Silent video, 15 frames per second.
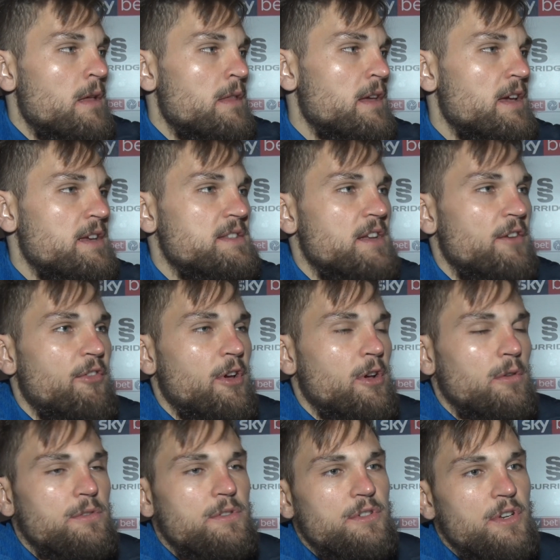I think it's
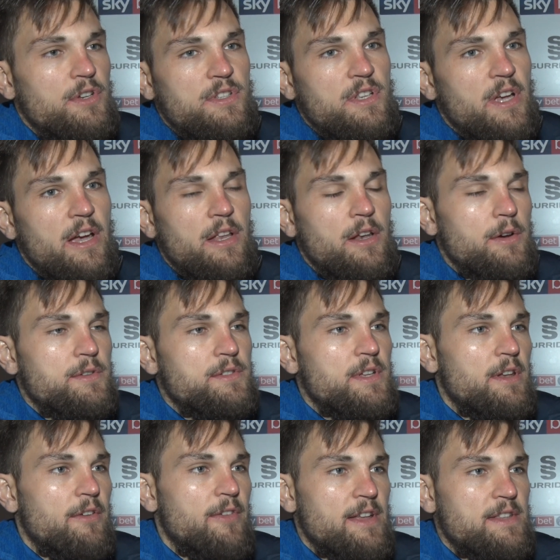difficult to just say, it's
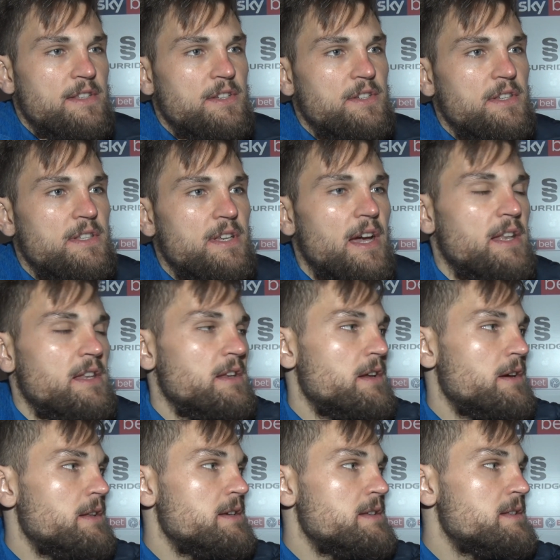the defence, as you said.
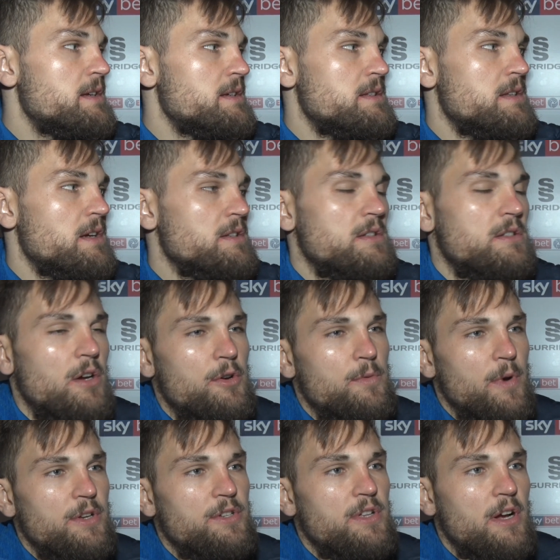There's so
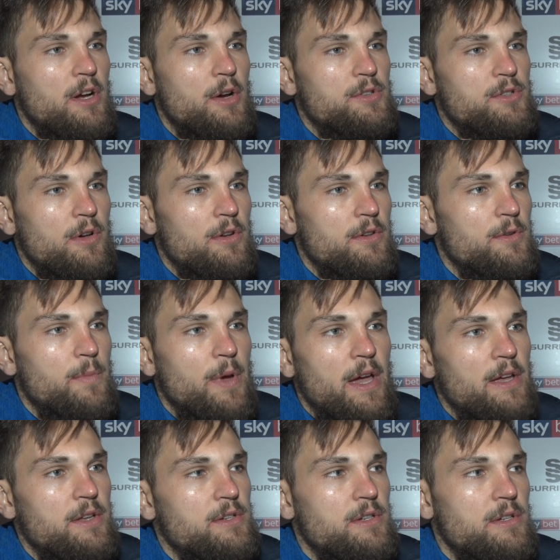much that goes on the
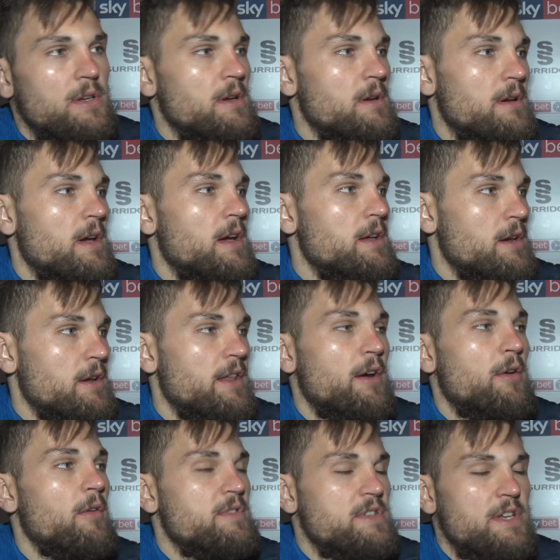pitch.
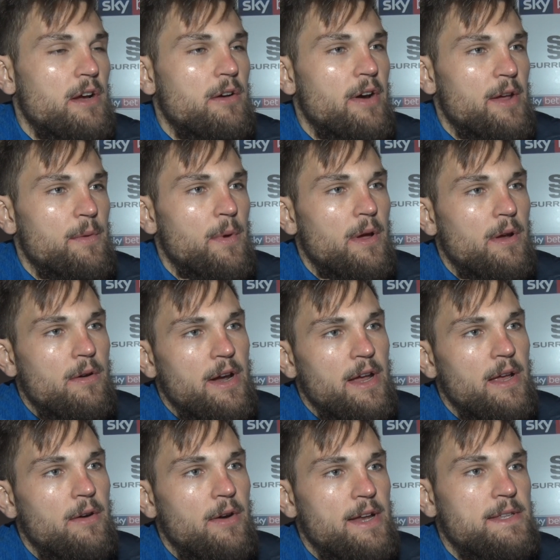They're obviously a
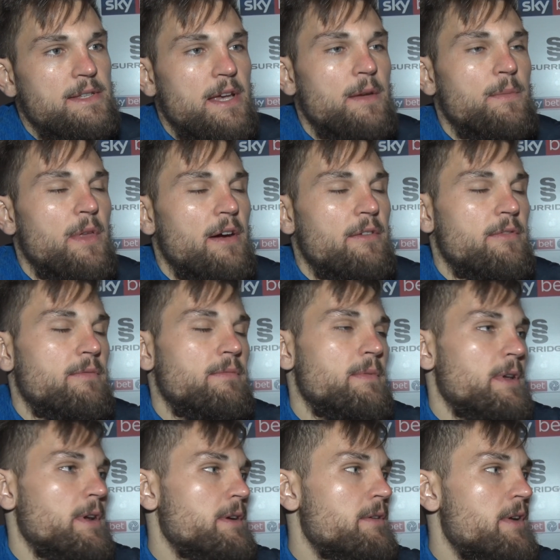great team. They have
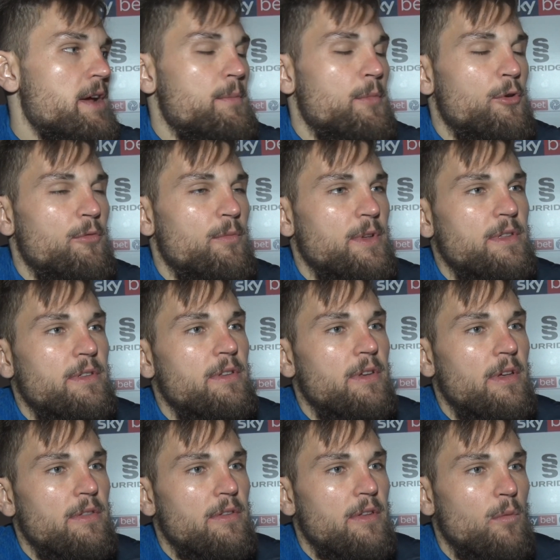great movement,
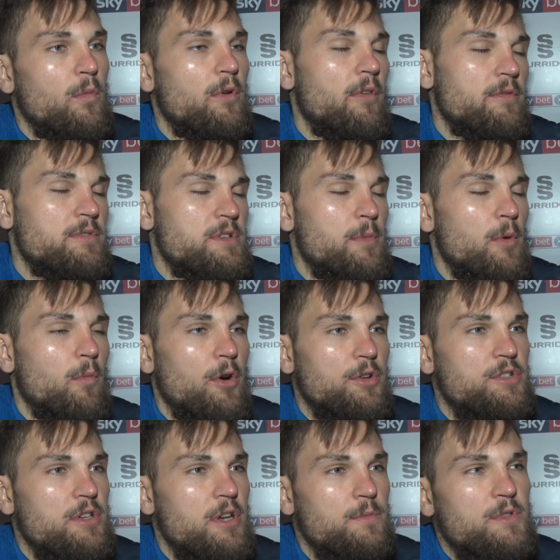and we've obviously been
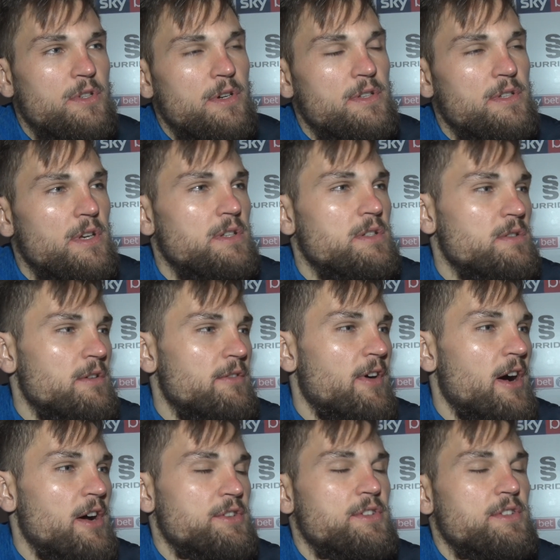watching them. So it's sort of
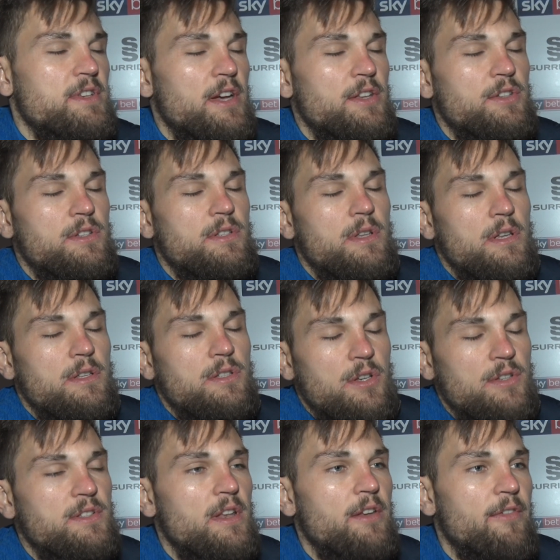harsh to say it's
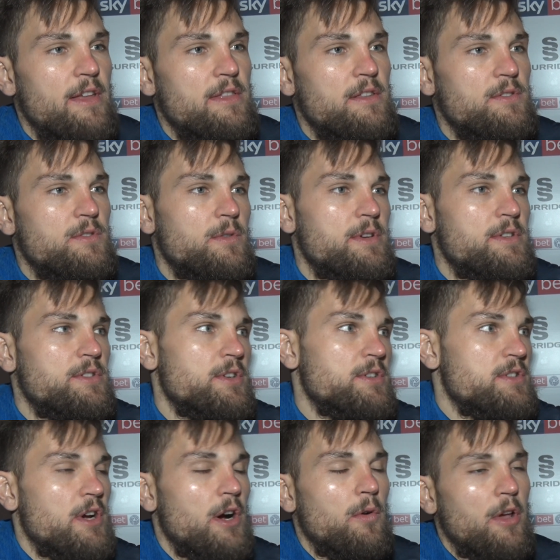just the defenders, or it's
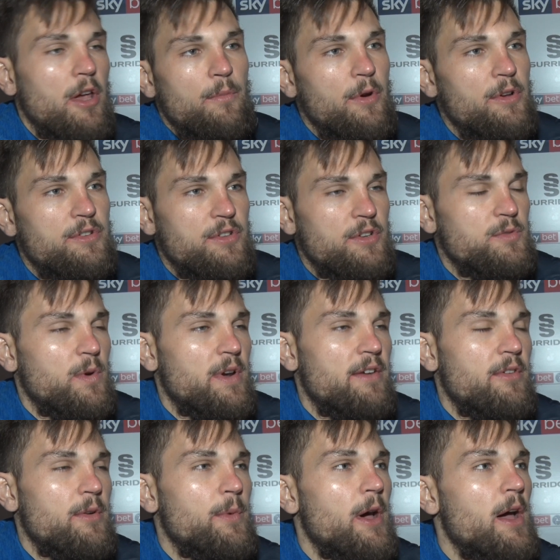just the goalkeeper, it's just
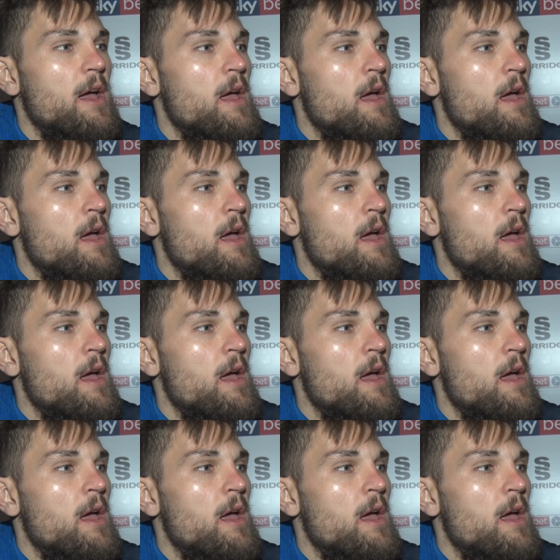whatever. But